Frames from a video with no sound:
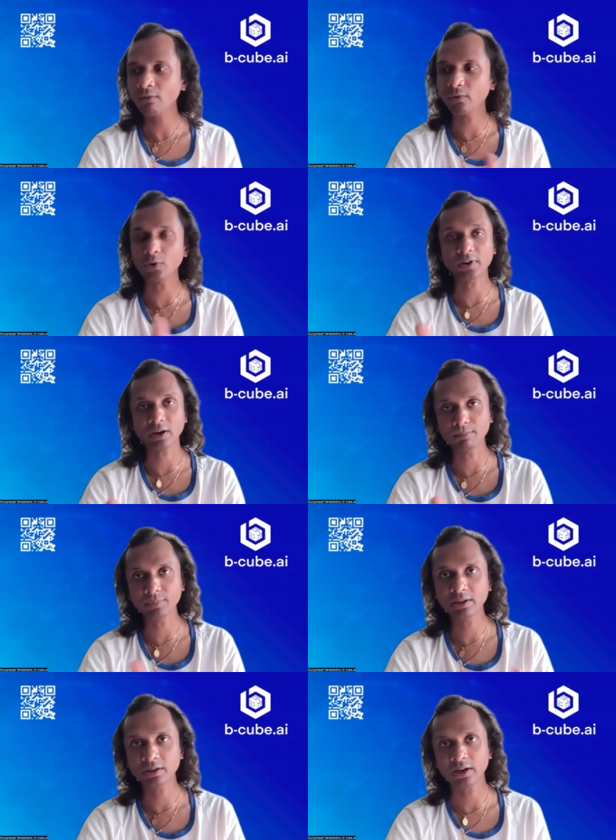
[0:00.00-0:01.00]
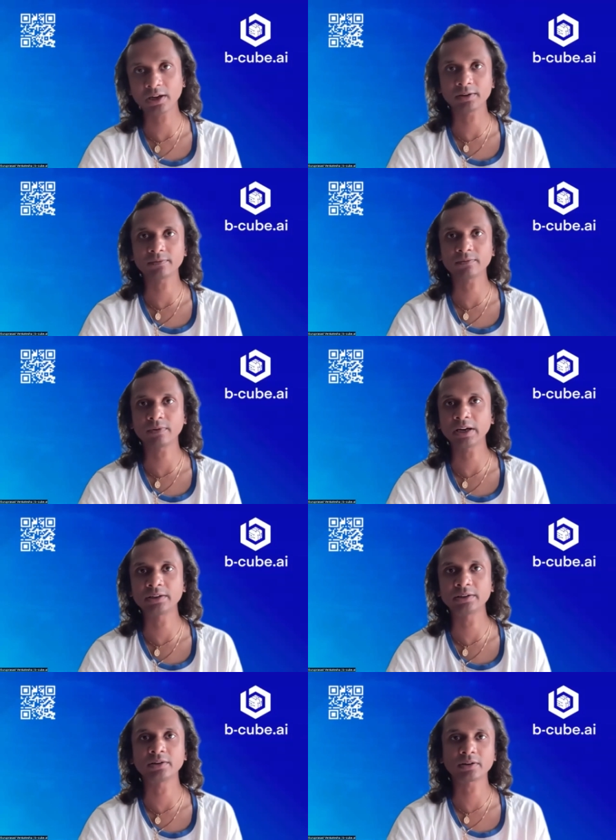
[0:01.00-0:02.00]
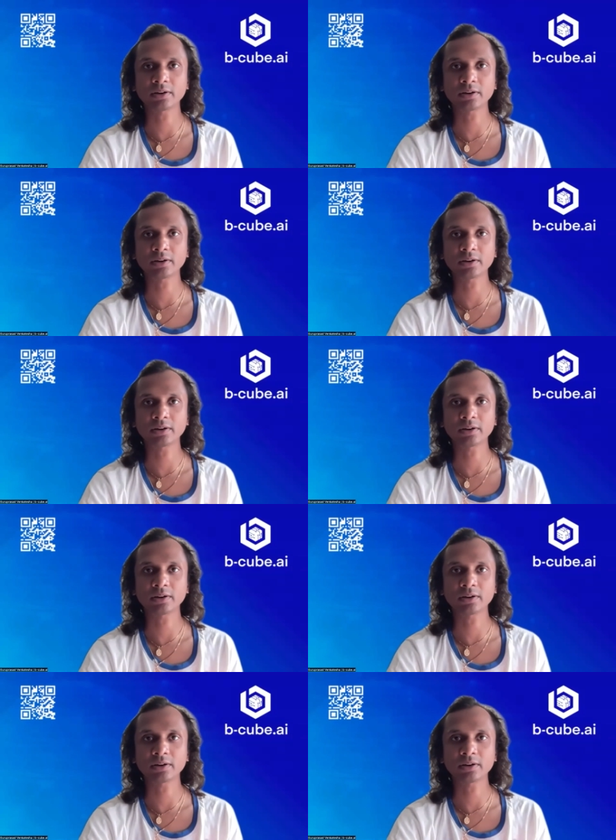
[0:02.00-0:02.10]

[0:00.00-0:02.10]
for the company and find uh,